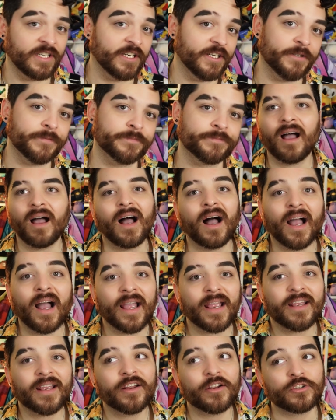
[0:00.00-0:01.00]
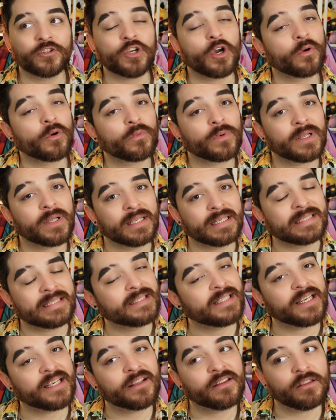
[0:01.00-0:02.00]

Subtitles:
here. I don't really see a